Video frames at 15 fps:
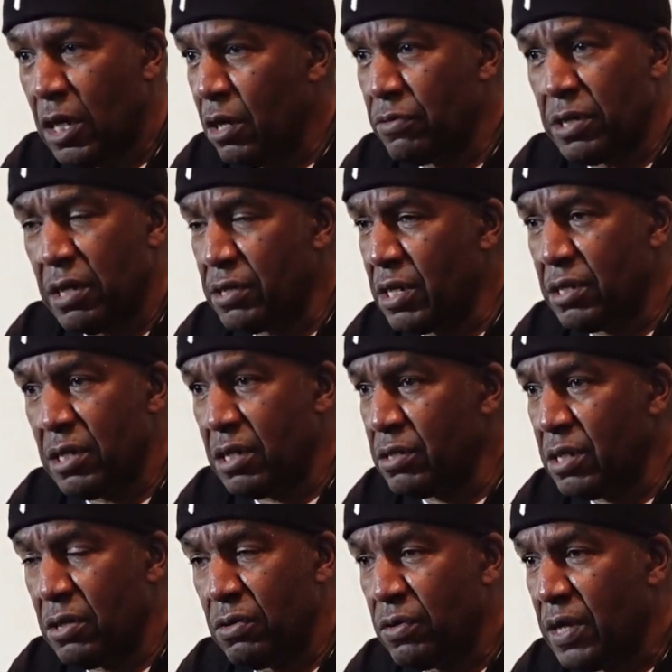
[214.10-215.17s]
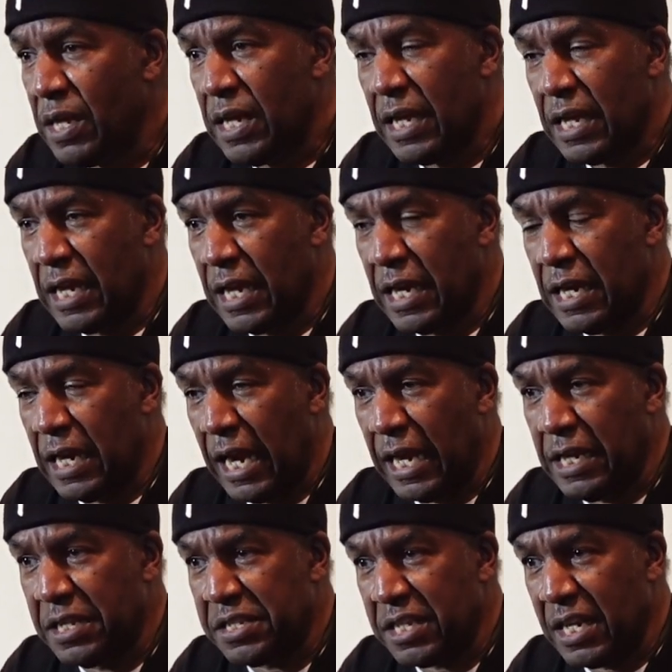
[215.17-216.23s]
Oh, no.
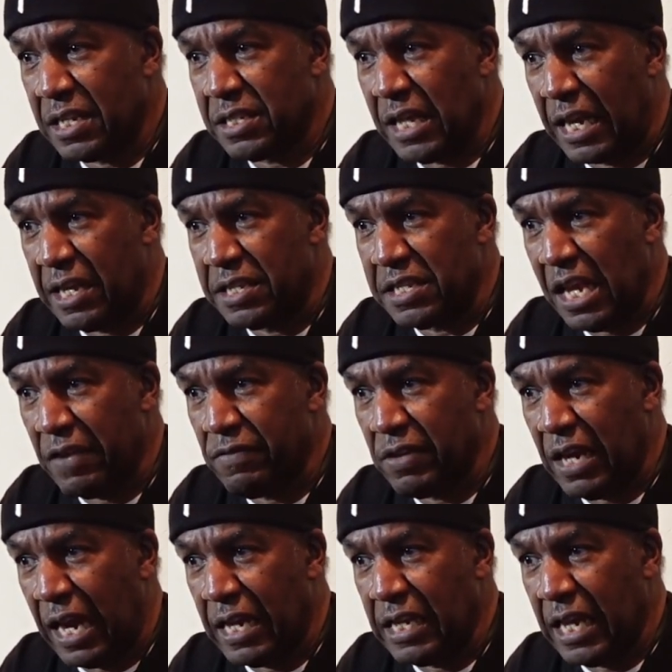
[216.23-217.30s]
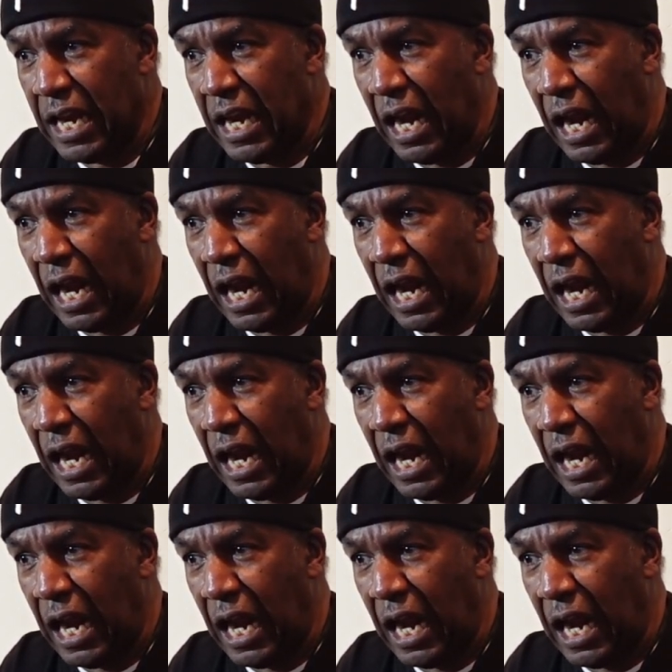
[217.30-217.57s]
86, 87, 88,